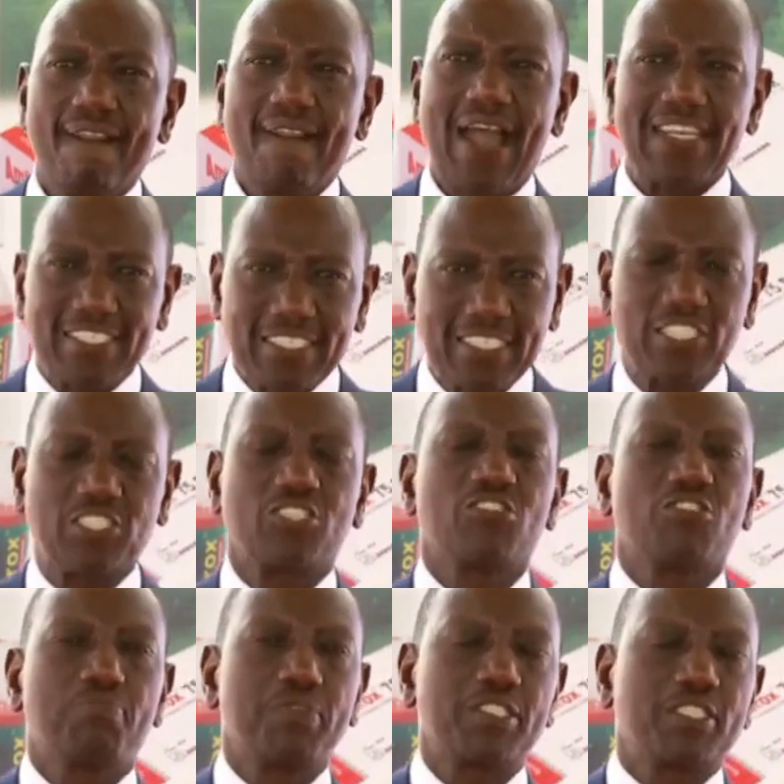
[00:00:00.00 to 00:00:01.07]

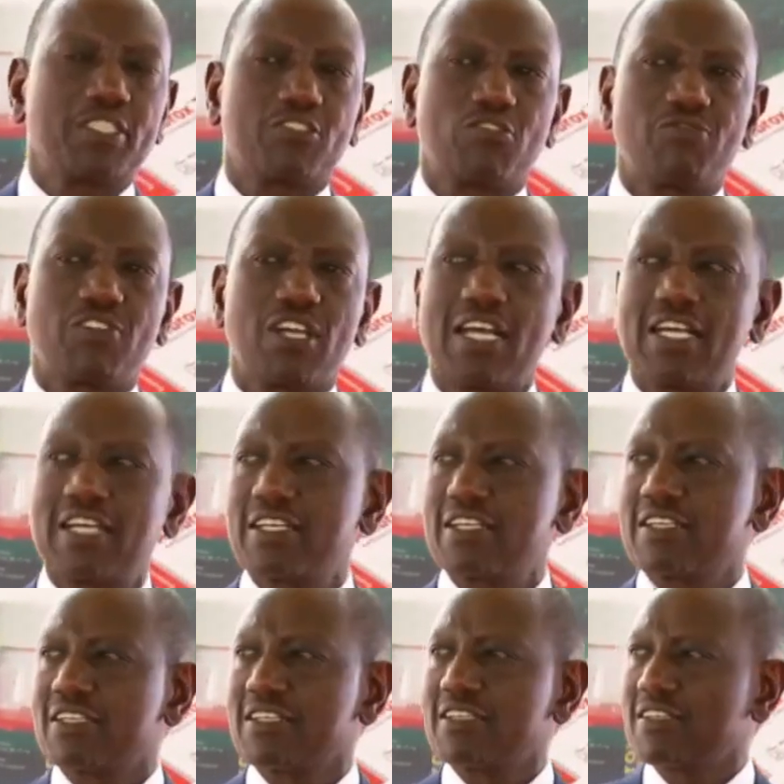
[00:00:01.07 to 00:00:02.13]
additional pieces of land,
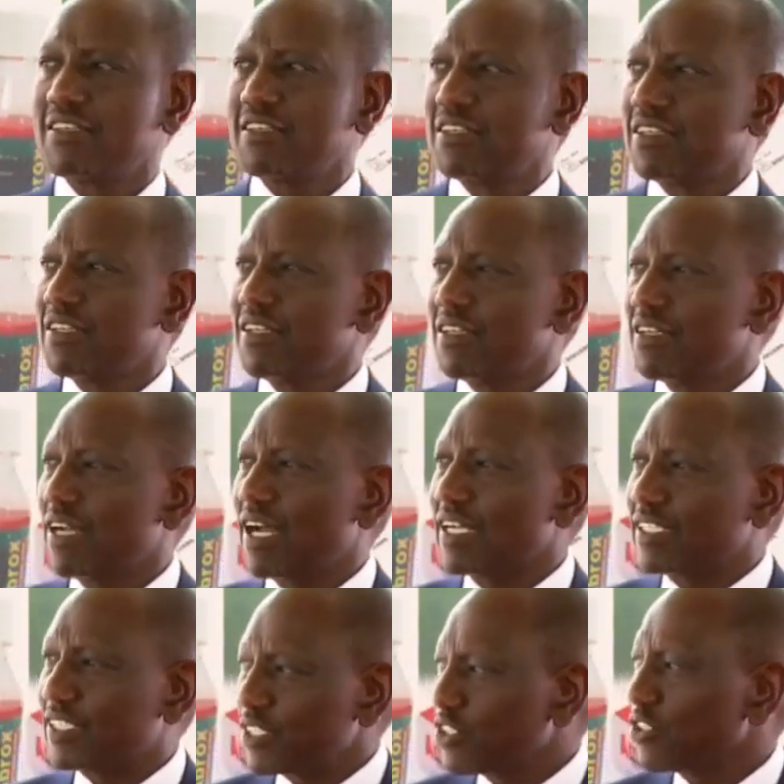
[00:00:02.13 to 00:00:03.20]

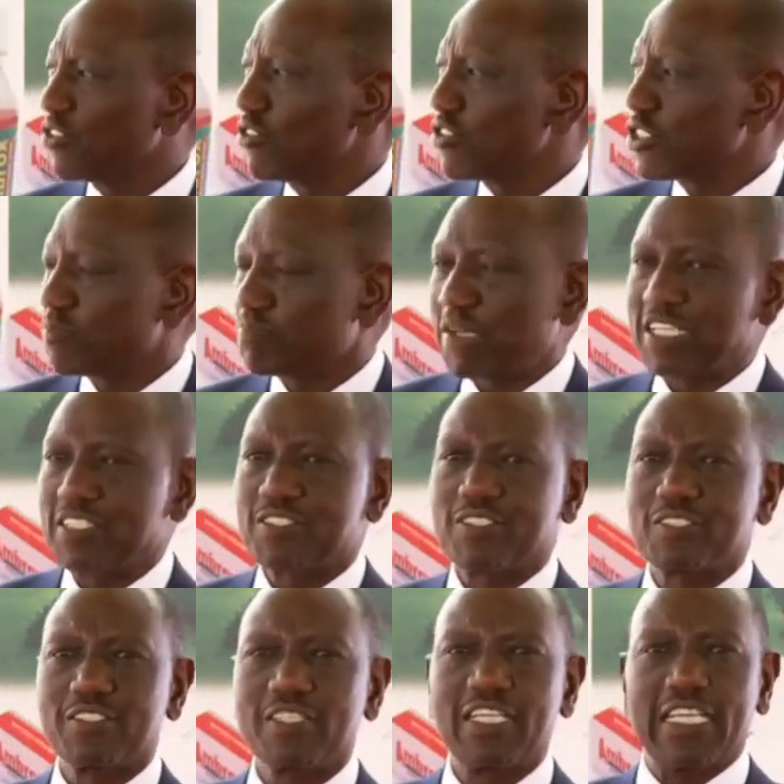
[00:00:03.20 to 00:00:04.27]
additional
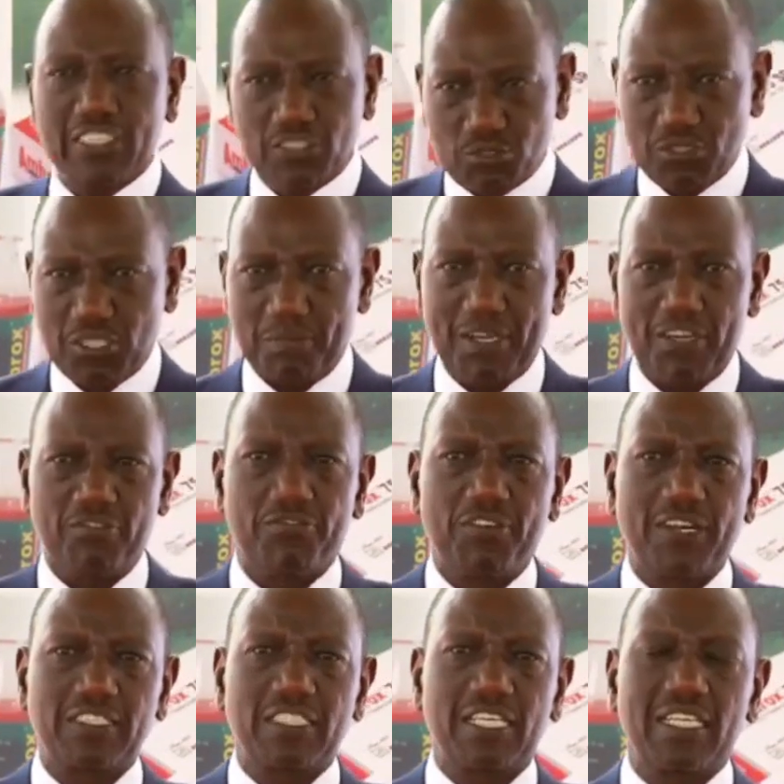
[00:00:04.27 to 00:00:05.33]
space into the
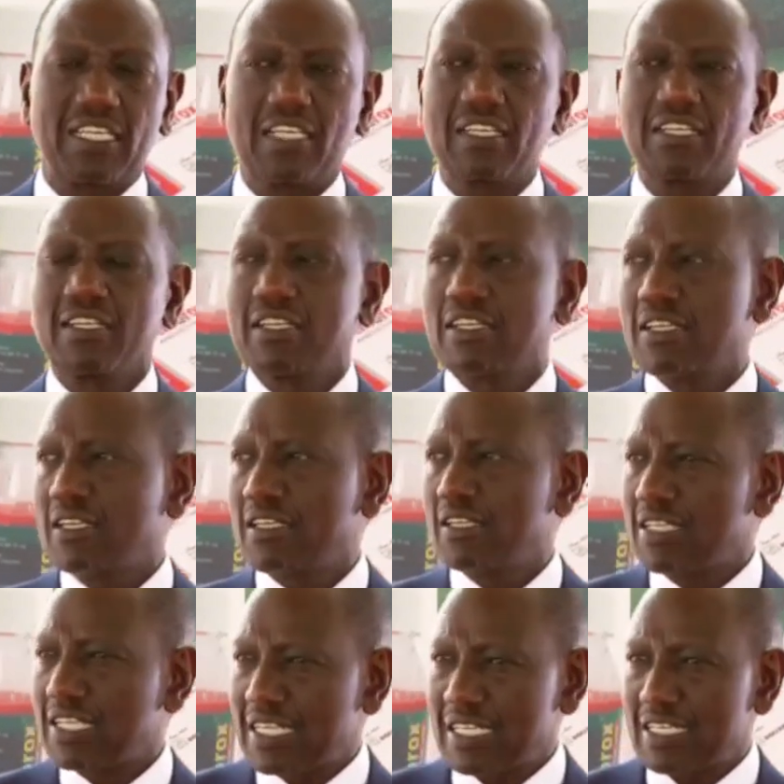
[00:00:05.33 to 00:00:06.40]
manufacturing
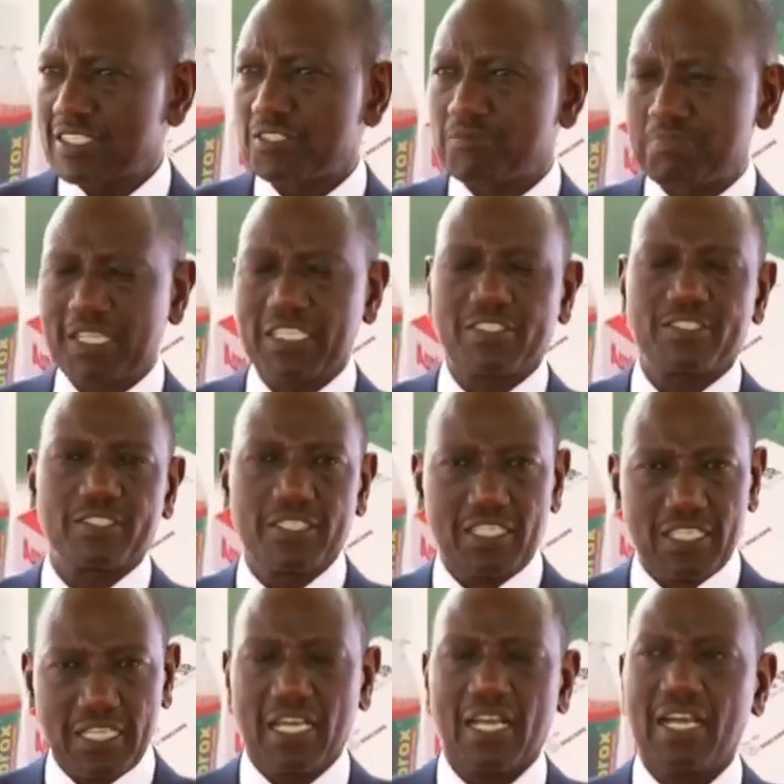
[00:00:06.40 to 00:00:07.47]
space
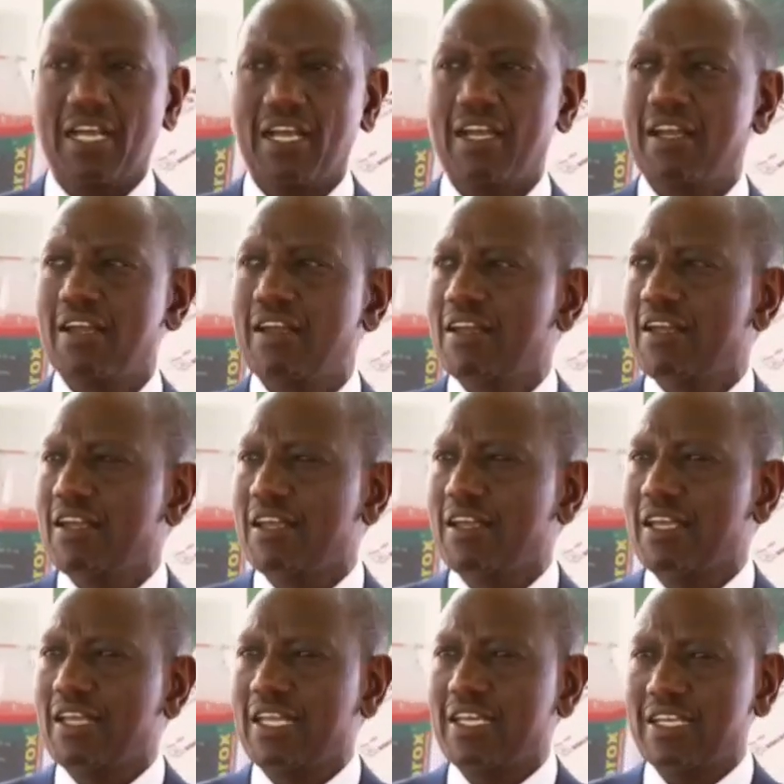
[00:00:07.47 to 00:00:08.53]
here
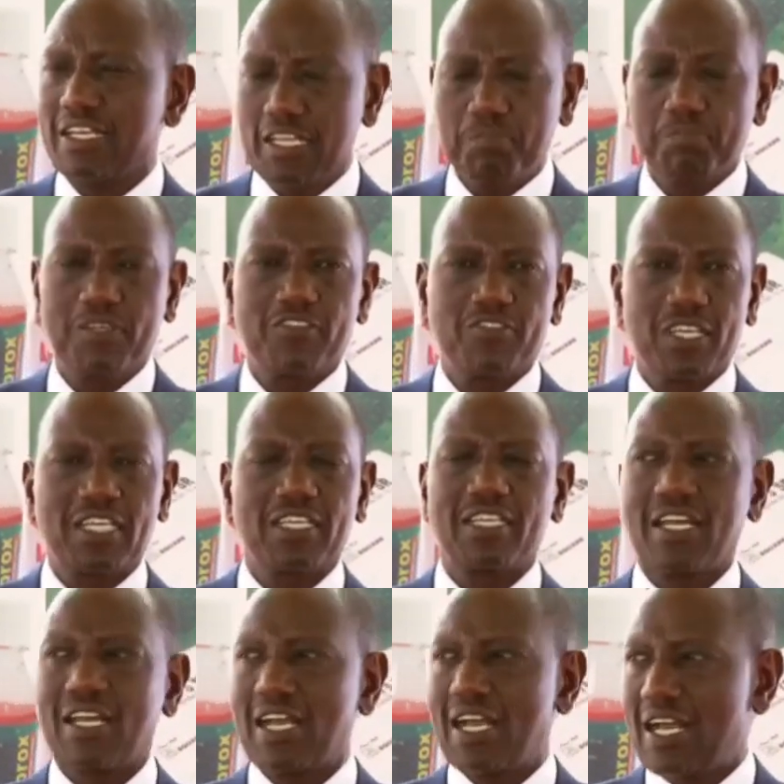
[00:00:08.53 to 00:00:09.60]
in EPZ
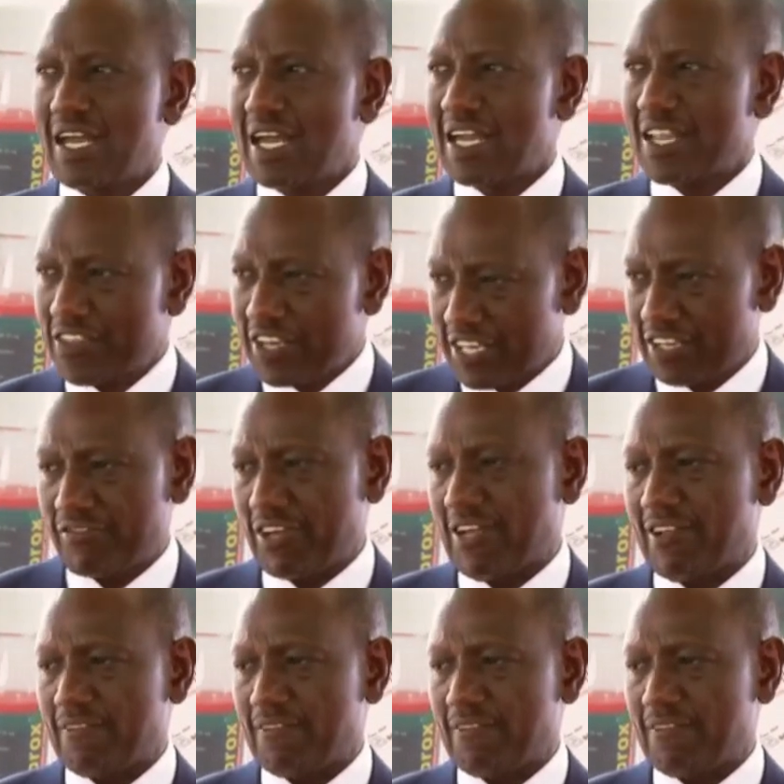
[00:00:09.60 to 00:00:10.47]
at the river.